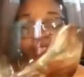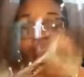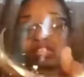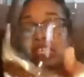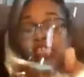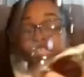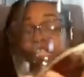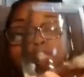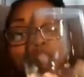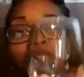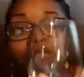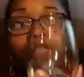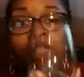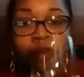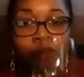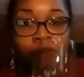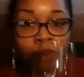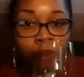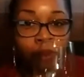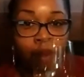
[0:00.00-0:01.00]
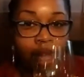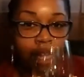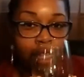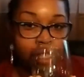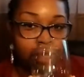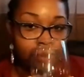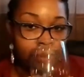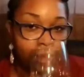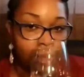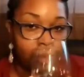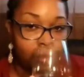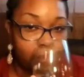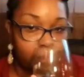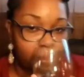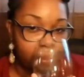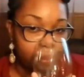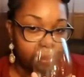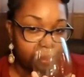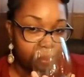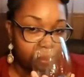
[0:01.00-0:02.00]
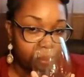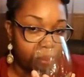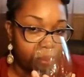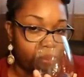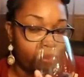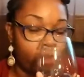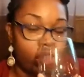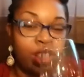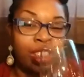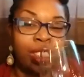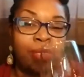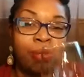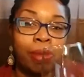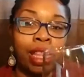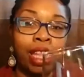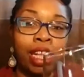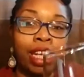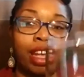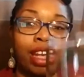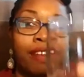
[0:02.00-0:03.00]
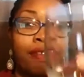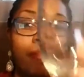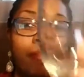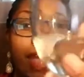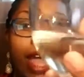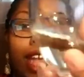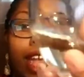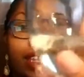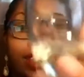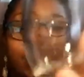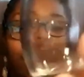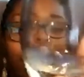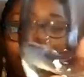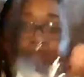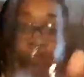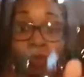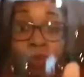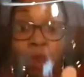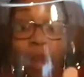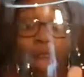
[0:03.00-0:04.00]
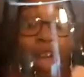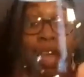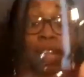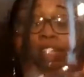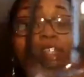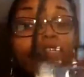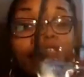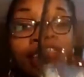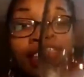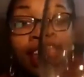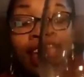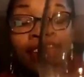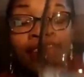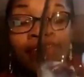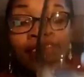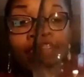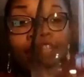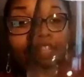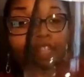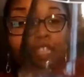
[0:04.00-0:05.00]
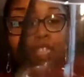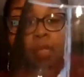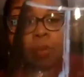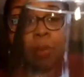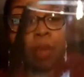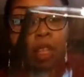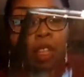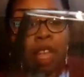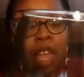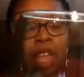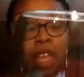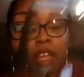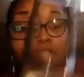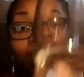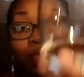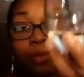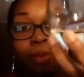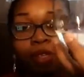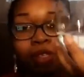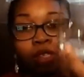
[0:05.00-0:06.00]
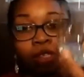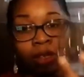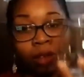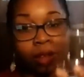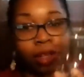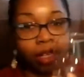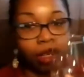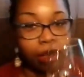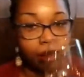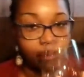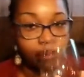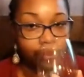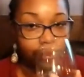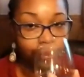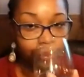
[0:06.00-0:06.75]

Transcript: This reminds me, when you smell it, of passion fruit. I definitely smell that, and it smells so good.